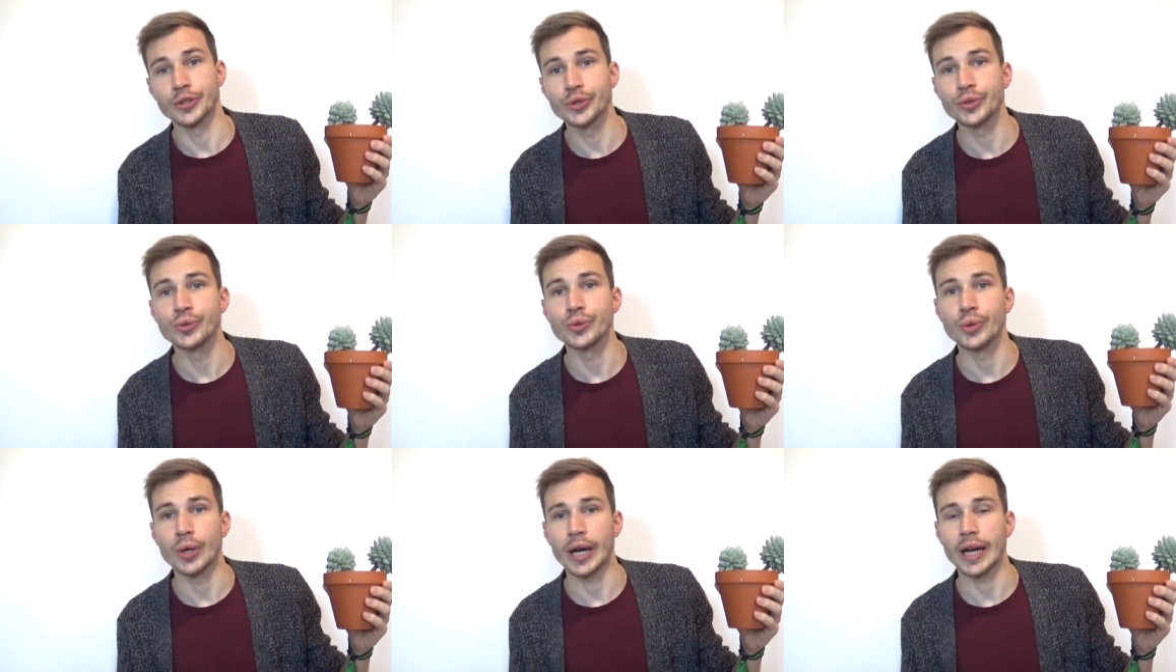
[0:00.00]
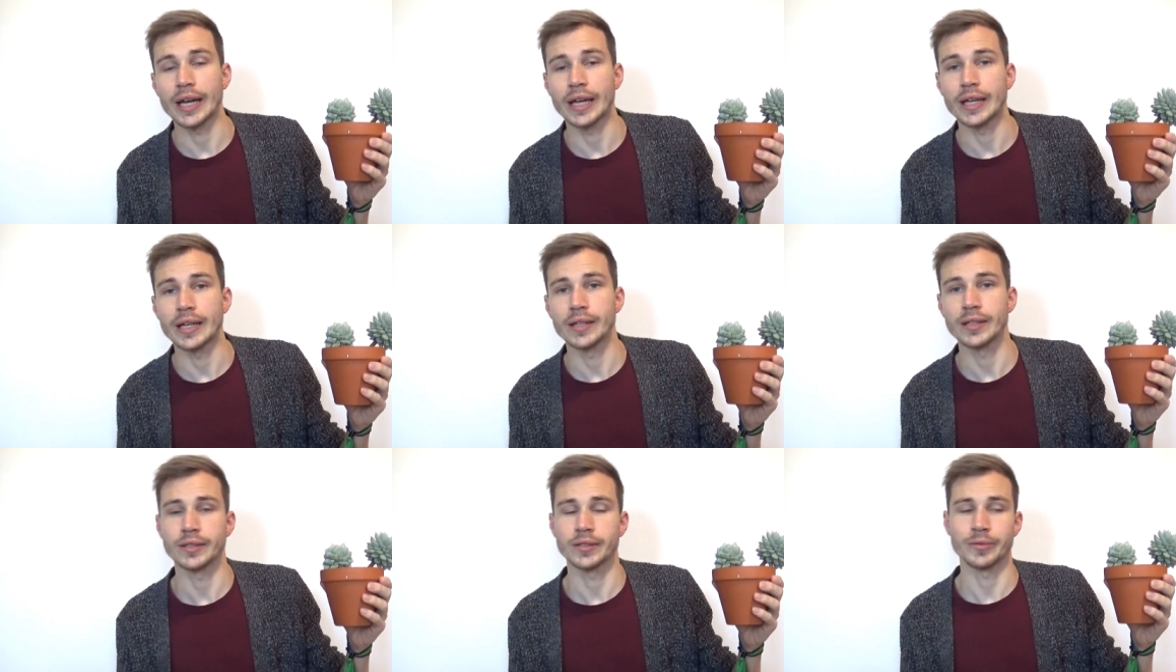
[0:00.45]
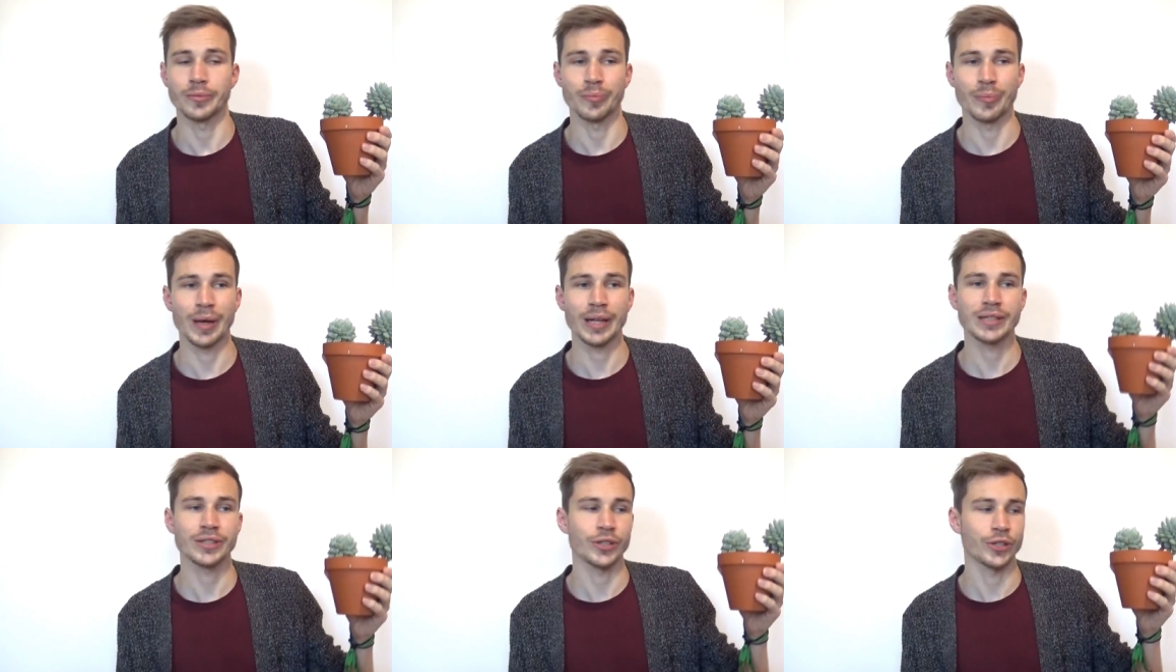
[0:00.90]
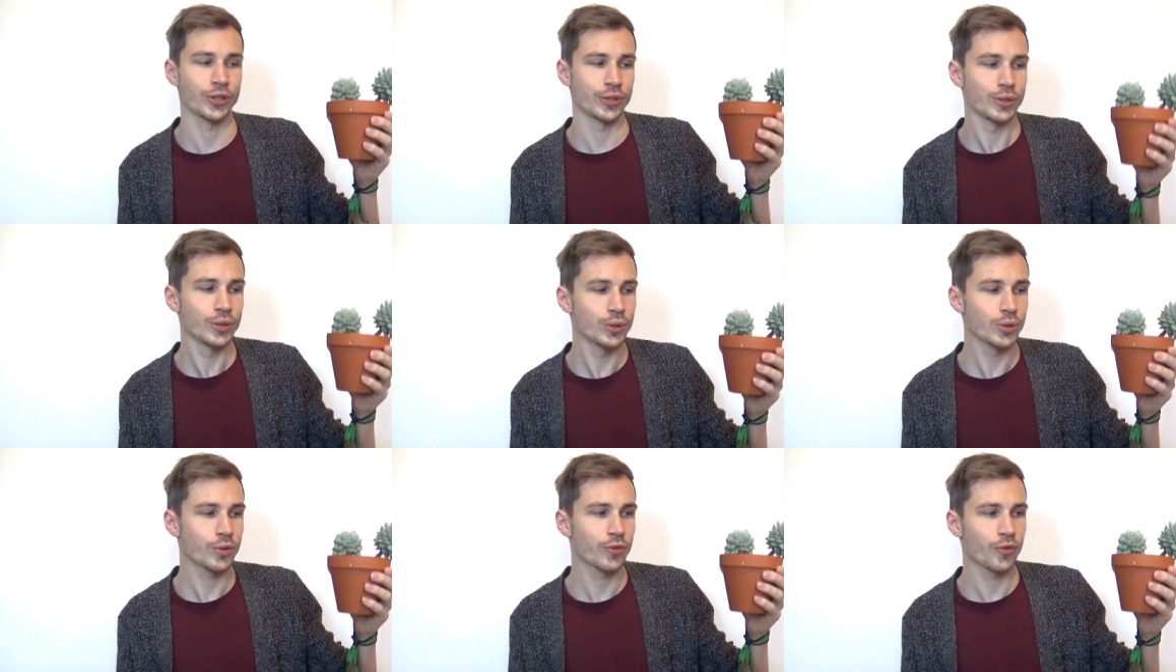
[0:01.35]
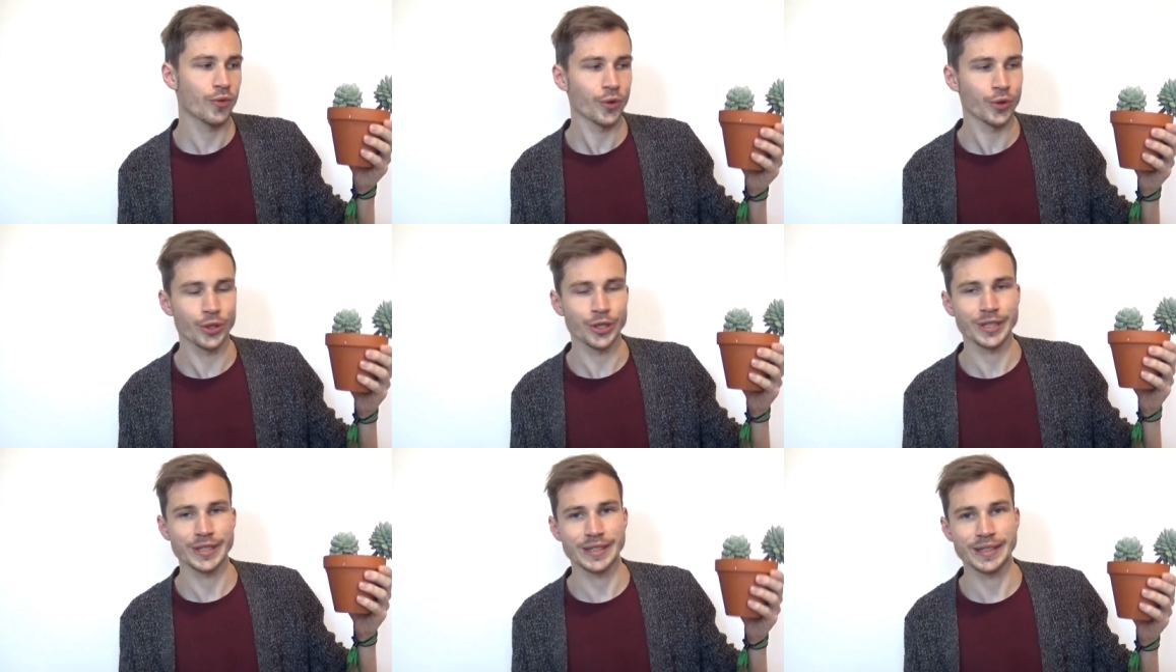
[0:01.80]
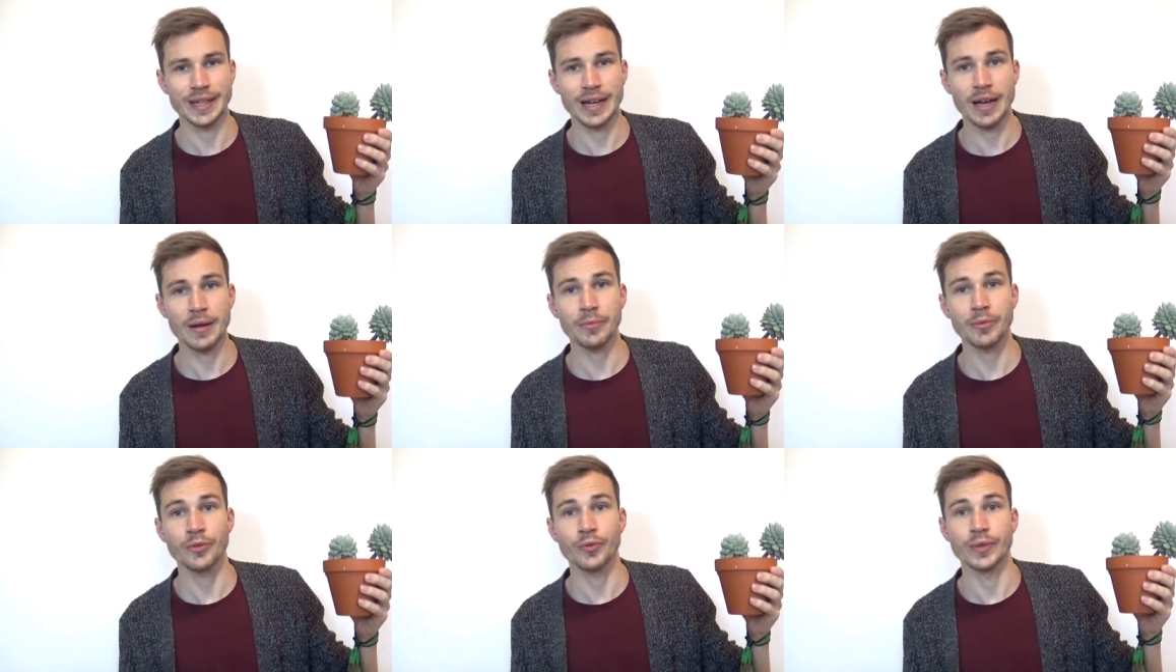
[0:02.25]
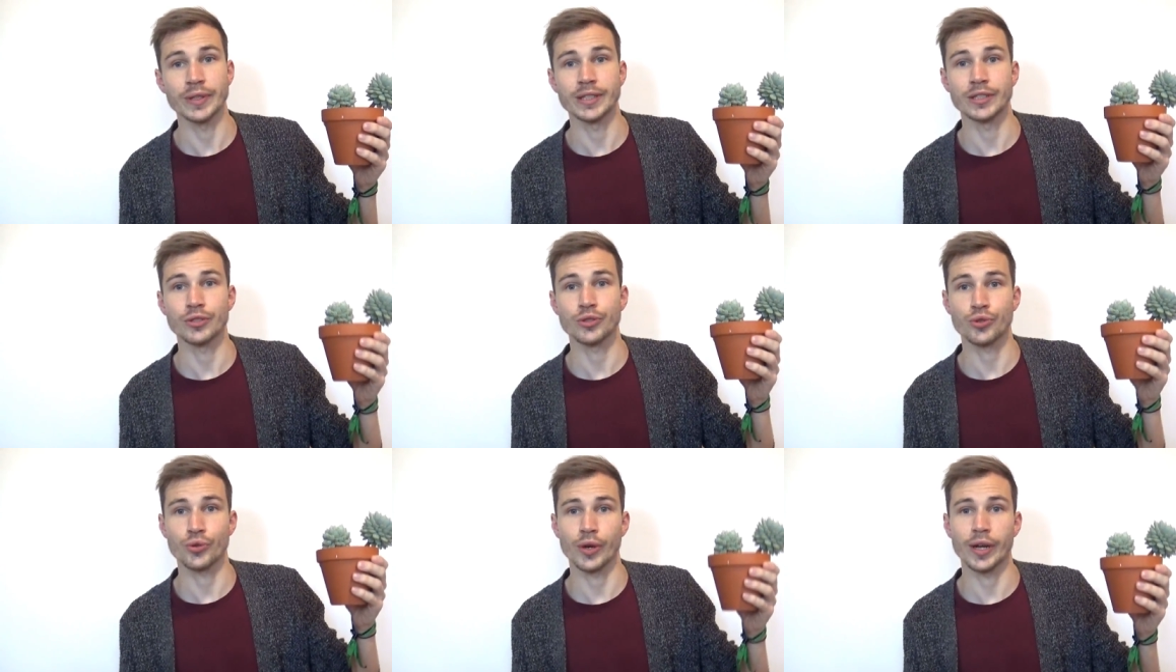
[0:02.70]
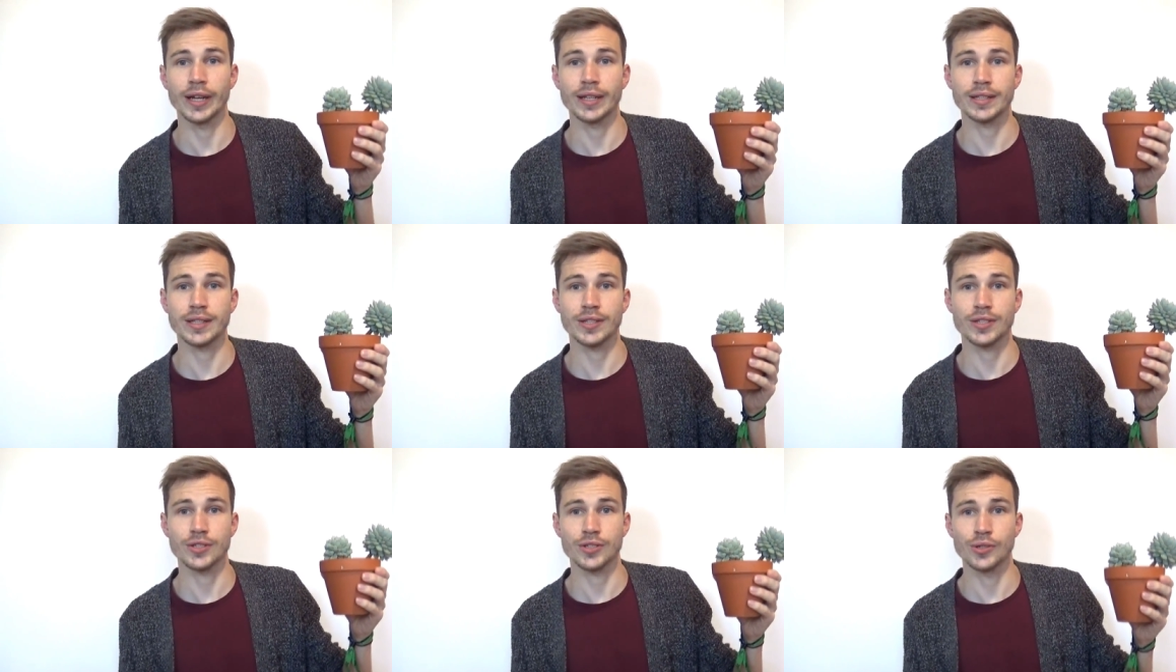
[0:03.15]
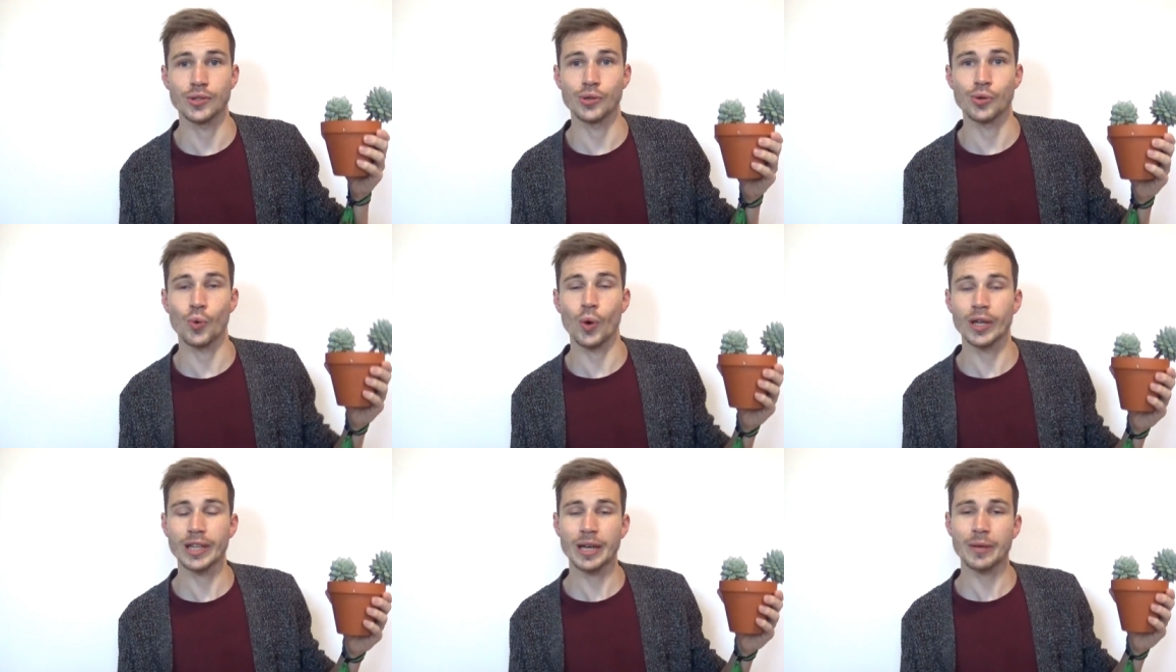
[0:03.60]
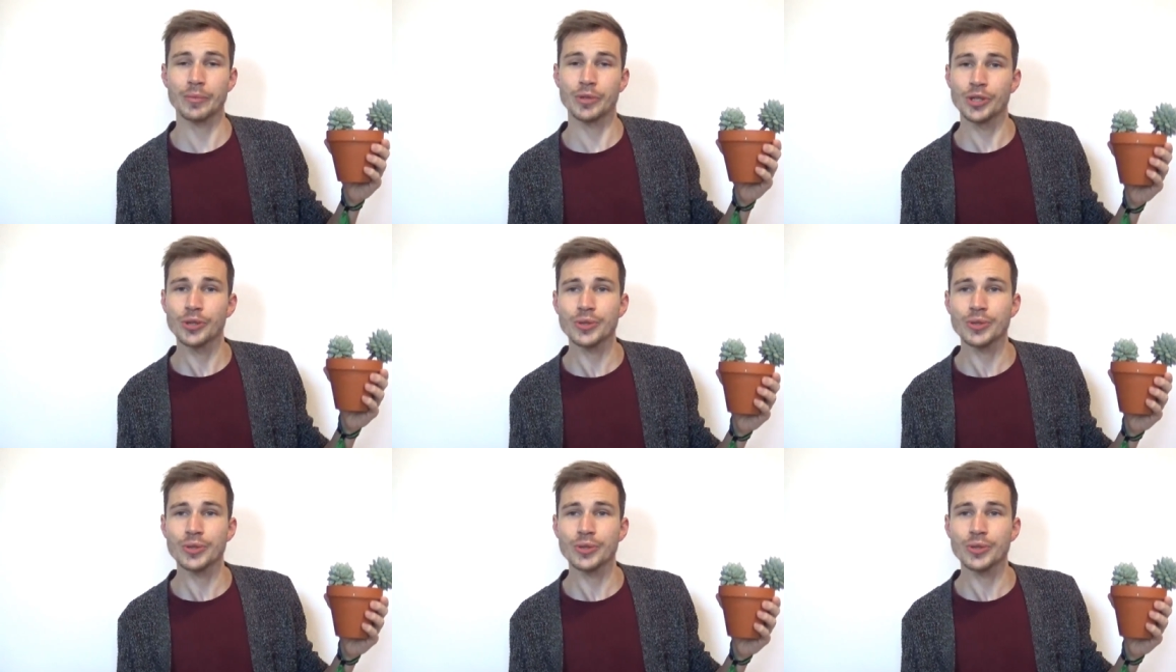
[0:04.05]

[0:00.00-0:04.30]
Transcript: do a better look for them with trays. So what I'm